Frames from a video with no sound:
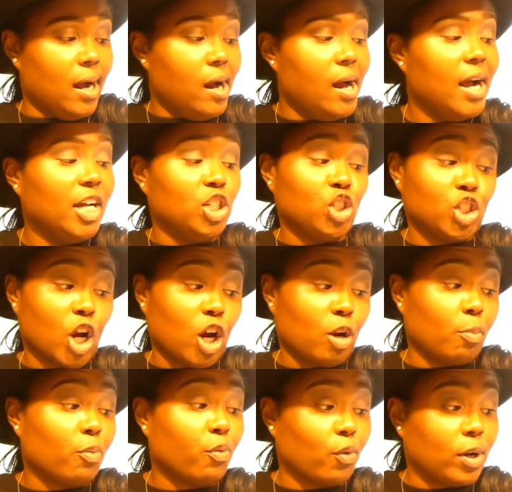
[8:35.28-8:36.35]
and germ
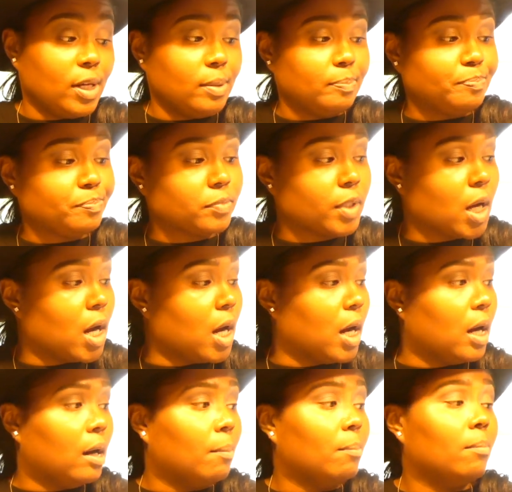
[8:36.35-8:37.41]
free.
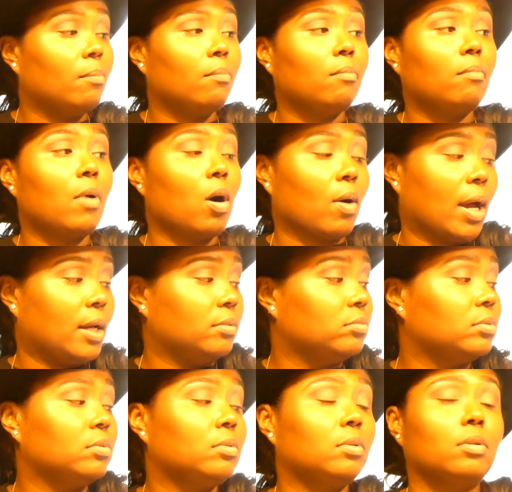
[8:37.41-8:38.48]
Okay,
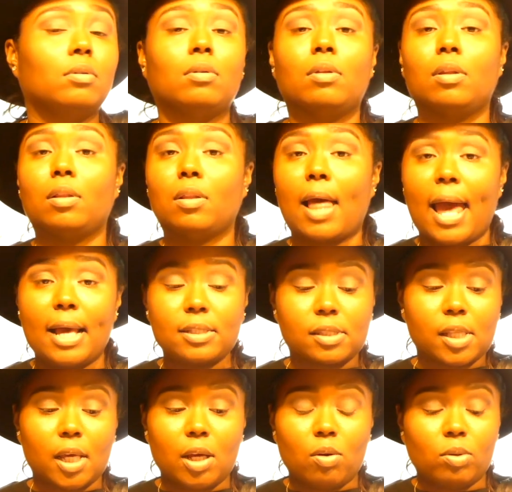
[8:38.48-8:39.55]
last
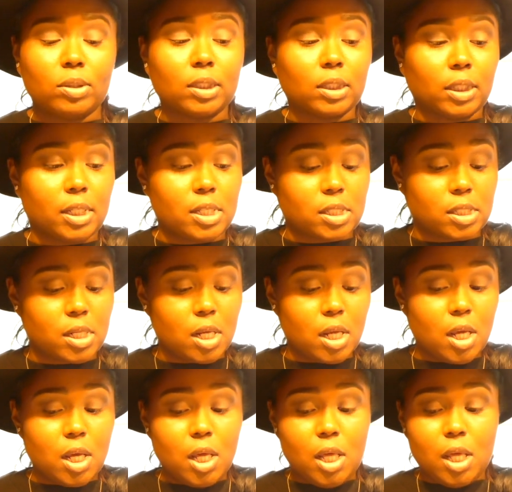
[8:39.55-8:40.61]
thing on the list,
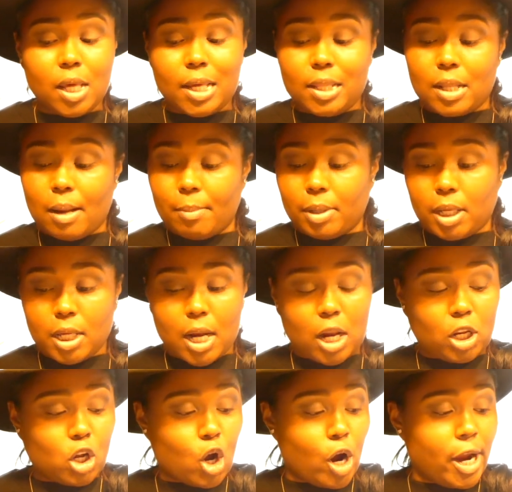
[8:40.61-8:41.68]
and I'm gonna get out
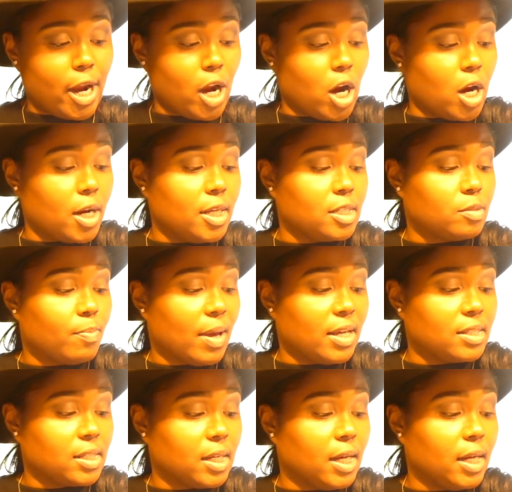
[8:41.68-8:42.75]
of y'all hair, is
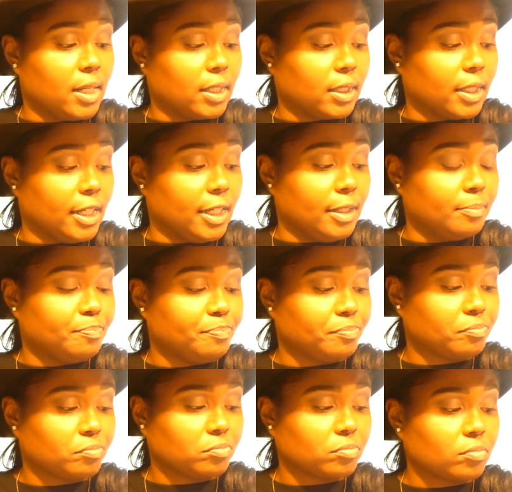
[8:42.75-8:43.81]
basically
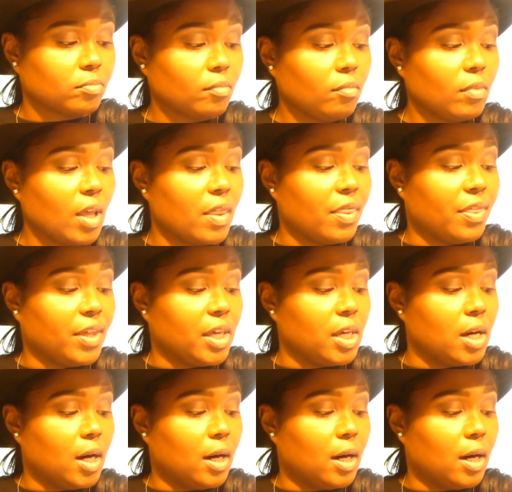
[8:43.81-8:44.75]
the